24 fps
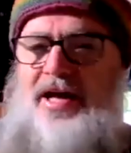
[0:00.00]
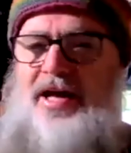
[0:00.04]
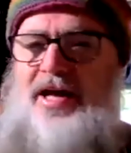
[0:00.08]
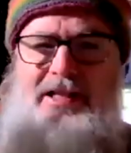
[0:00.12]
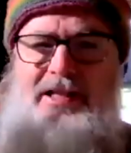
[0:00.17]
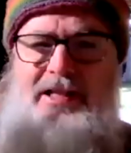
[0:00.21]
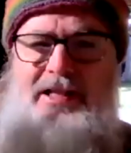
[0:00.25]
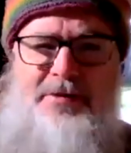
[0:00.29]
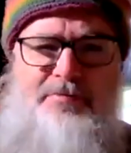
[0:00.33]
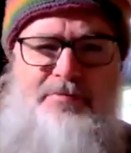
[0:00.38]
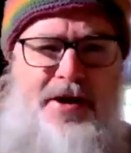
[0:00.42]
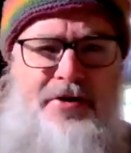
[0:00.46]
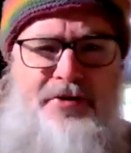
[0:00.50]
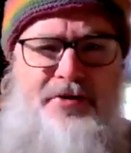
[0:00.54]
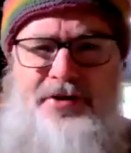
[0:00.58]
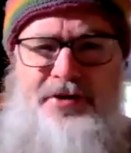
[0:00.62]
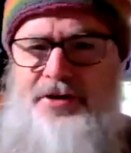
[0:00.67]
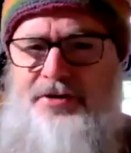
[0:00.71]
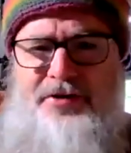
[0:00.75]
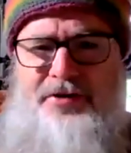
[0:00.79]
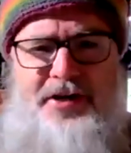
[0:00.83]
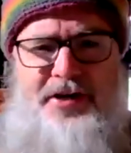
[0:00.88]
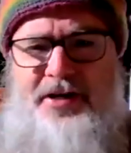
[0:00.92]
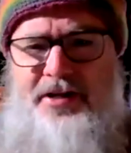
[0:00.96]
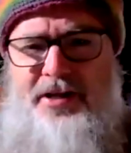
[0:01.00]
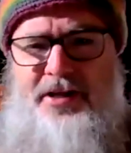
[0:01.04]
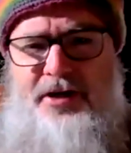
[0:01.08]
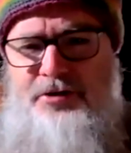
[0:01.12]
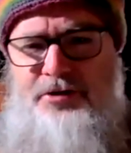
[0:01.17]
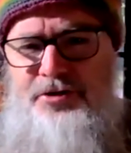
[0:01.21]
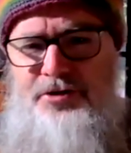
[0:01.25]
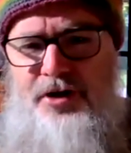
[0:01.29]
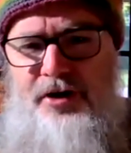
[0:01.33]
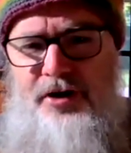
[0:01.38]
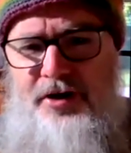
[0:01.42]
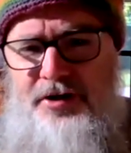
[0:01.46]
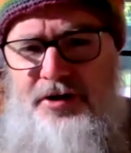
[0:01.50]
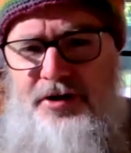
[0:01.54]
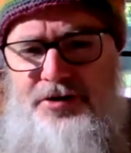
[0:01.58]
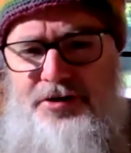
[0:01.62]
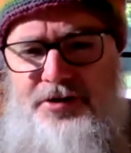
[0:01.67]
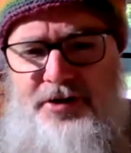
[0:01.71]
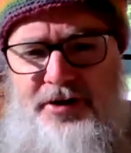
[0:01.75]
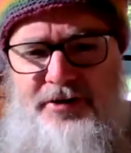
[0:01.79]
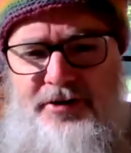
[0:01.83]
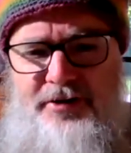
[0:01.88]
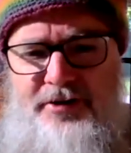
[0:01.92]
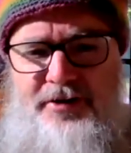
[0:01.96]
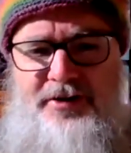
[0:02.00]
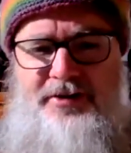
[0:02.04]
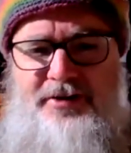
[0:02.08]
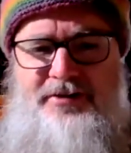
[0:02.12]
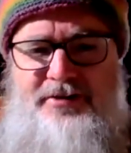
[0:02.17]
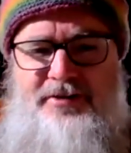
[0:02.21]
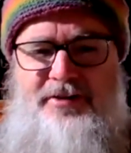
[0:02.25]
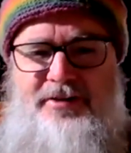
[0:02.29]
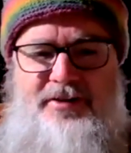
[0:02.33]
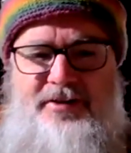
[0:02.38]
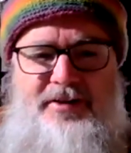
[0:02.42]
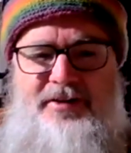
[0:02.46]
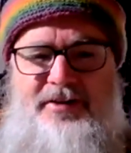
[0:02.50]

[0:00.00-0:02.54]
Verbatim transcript: Halle Berry or any of those guys, you know, like.